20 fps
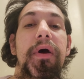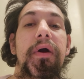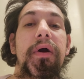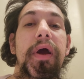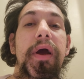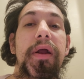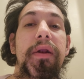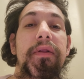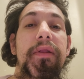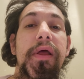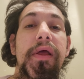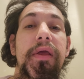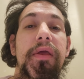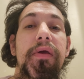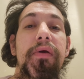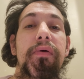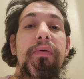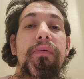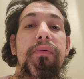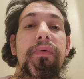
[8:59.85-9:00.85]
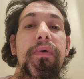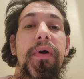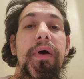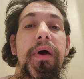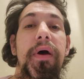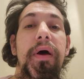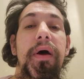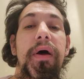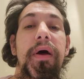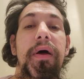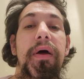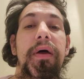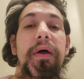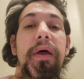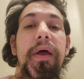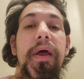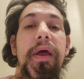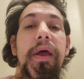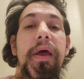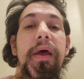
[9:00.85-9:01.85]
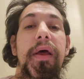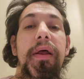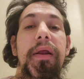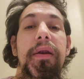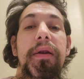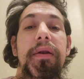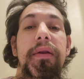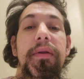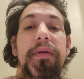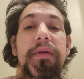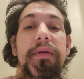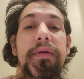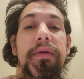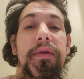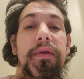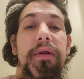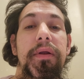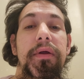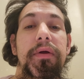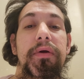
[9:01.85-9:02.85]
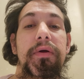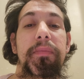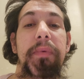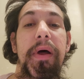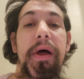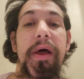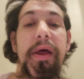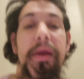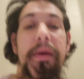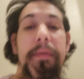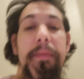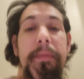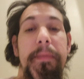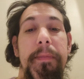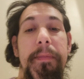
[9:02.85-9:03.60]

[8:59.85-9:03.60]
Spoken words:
All right, thank you, and goodbye.